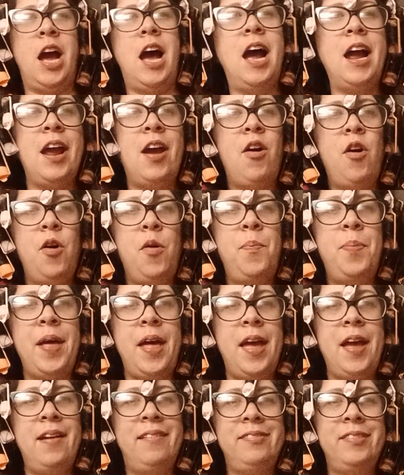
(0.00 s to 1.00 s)
I hope
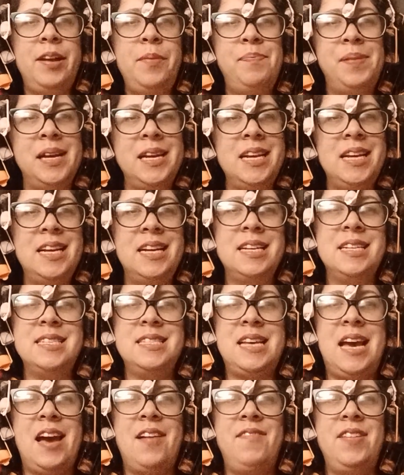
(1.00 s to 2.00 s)
everybody is
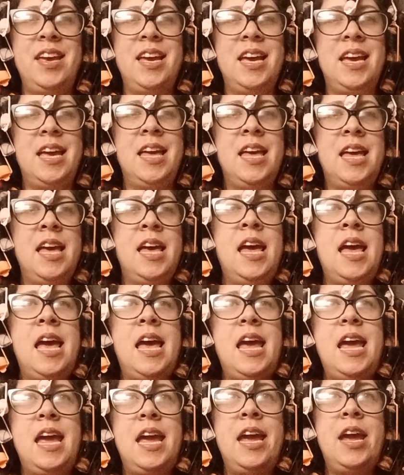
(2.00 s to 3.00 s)
having
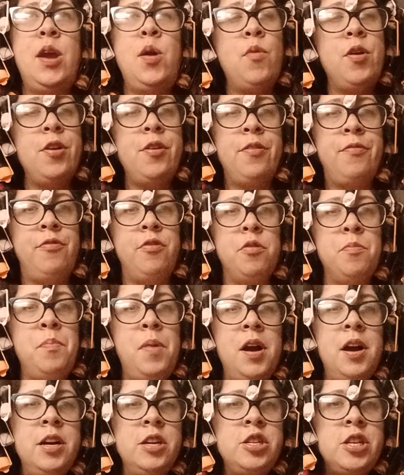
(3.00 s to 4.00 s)
a wonderful
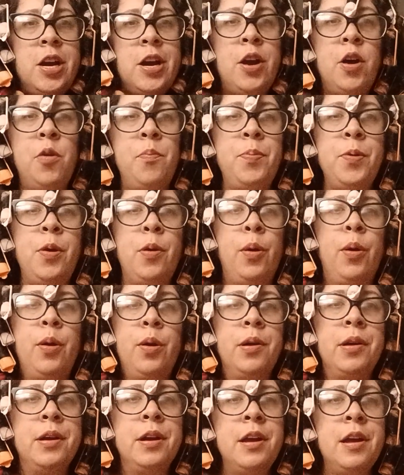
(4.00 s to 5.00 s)
March. I hope
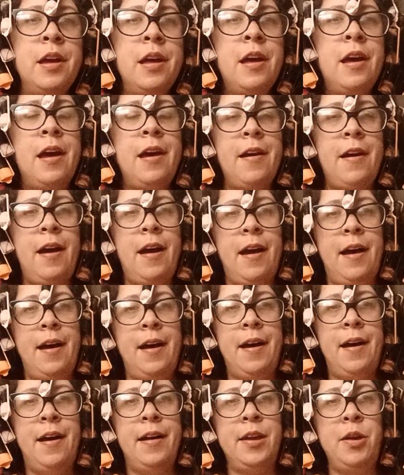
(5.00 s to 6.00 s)
you
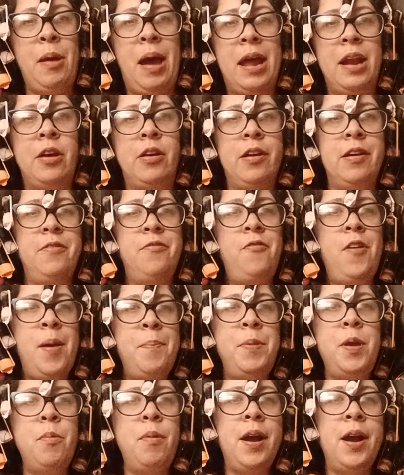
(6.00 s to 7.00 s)
had a good
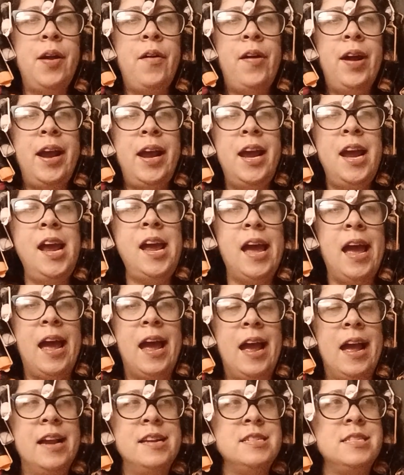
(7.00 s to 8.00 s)
February,
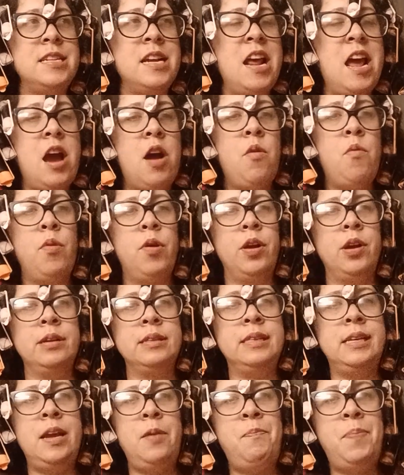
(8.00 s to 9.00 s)
and now
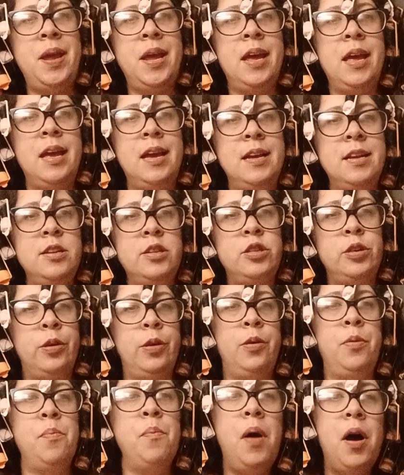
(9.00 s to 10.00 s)
we're leaping
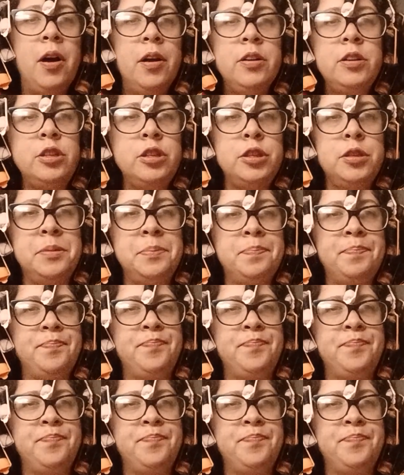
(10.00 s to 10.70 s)
into March.